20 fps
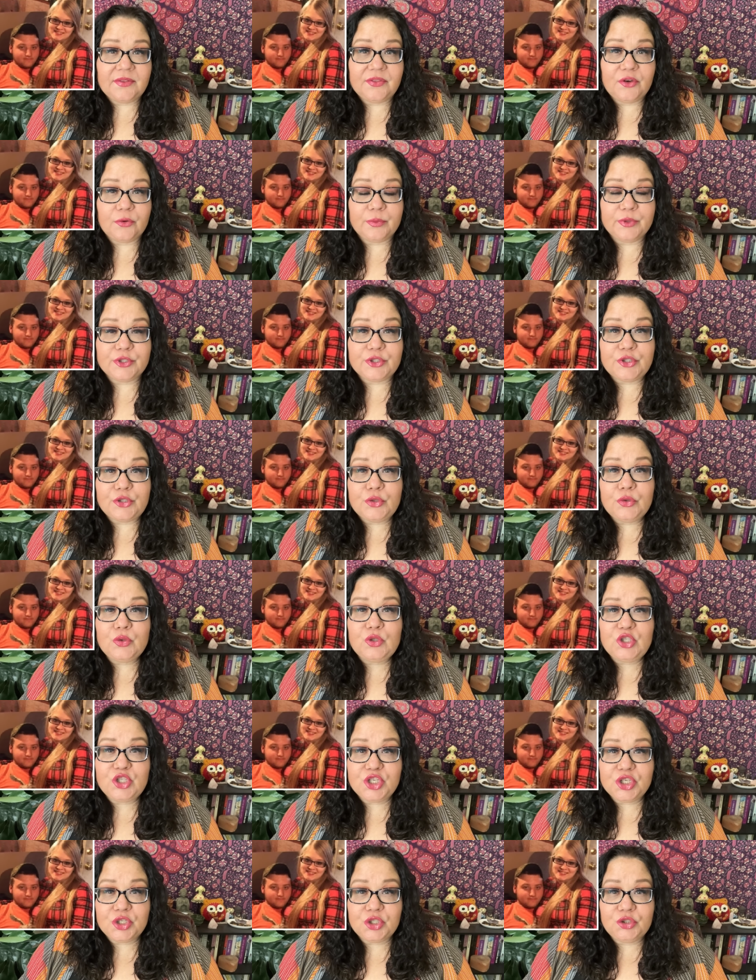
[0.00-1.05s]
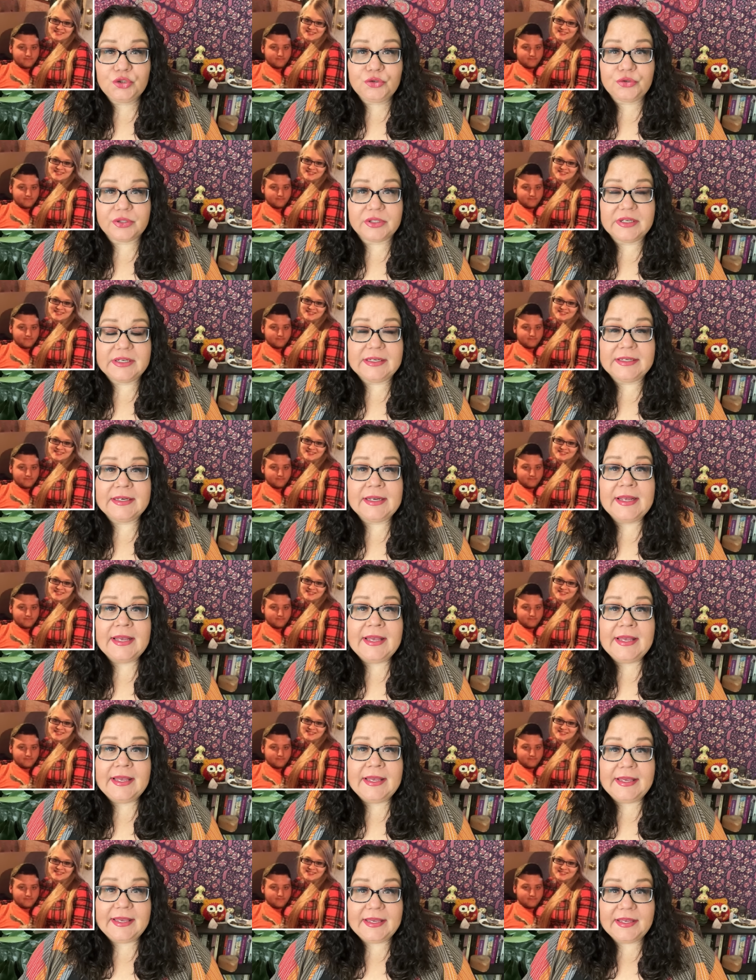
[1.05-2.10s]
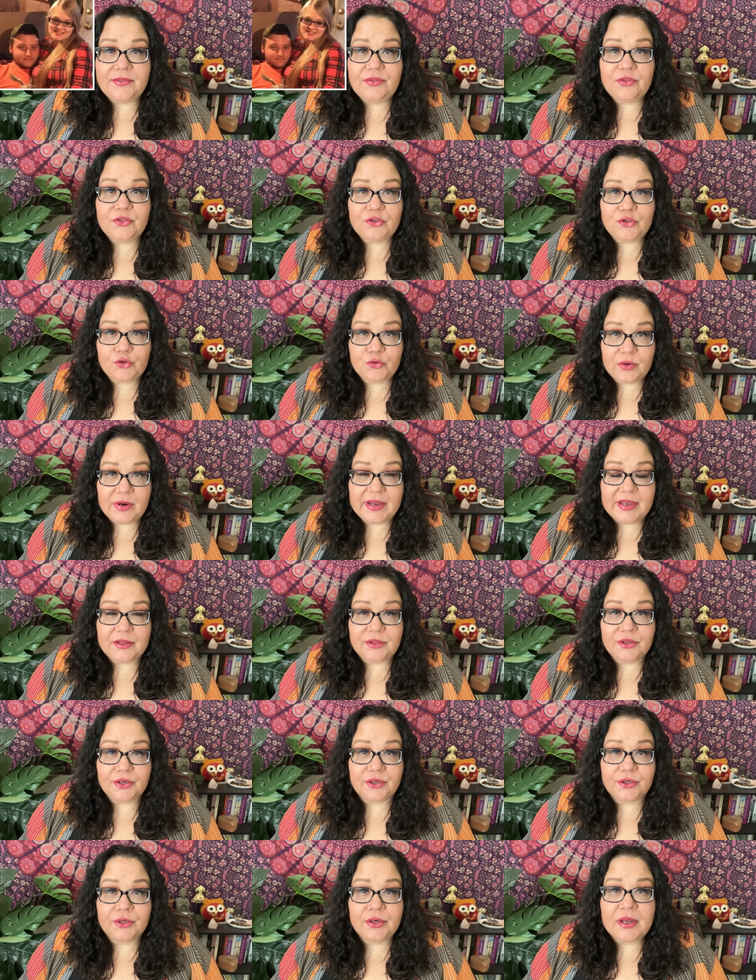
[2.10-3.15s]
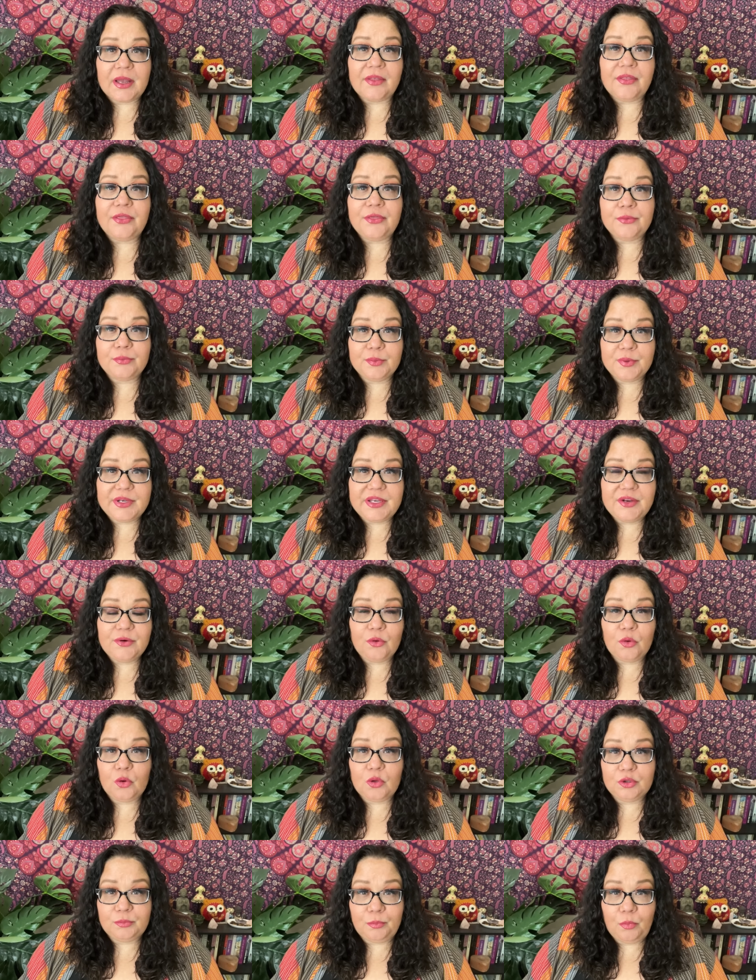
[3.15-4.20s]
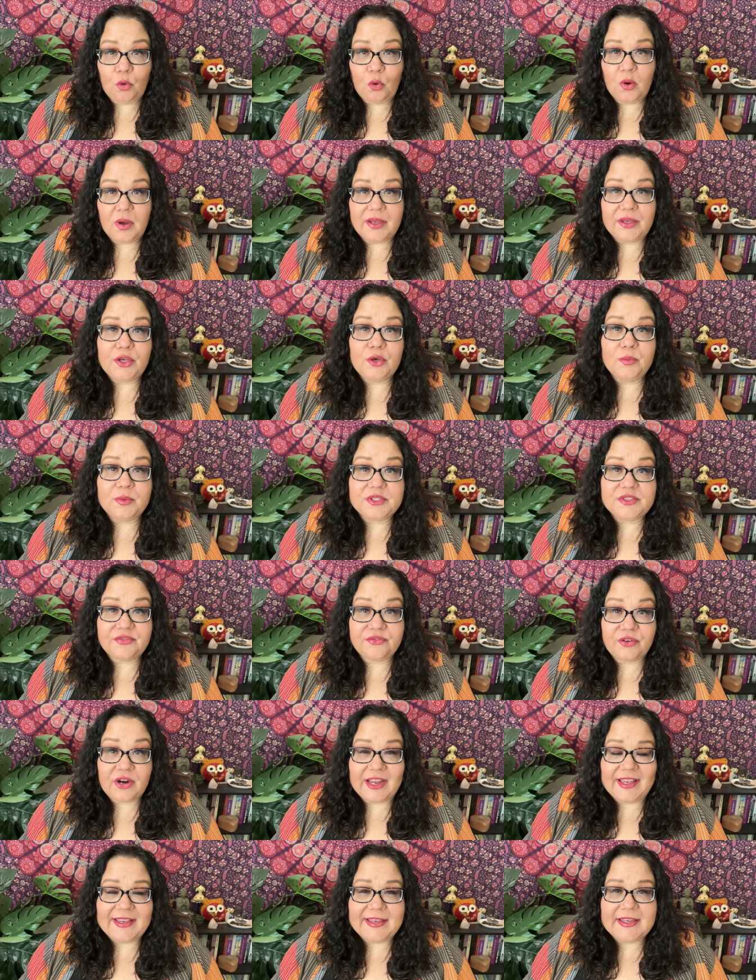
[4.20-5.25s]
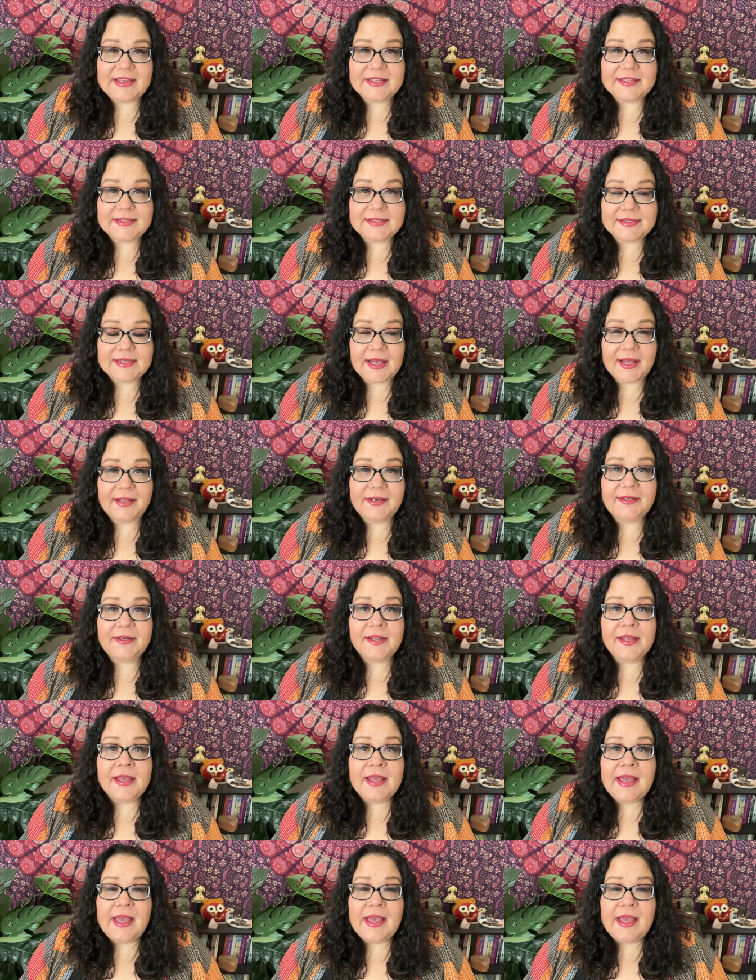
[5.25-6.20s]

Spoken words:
There were two children in the trailer, a three-year-old boy who was Frankie's son,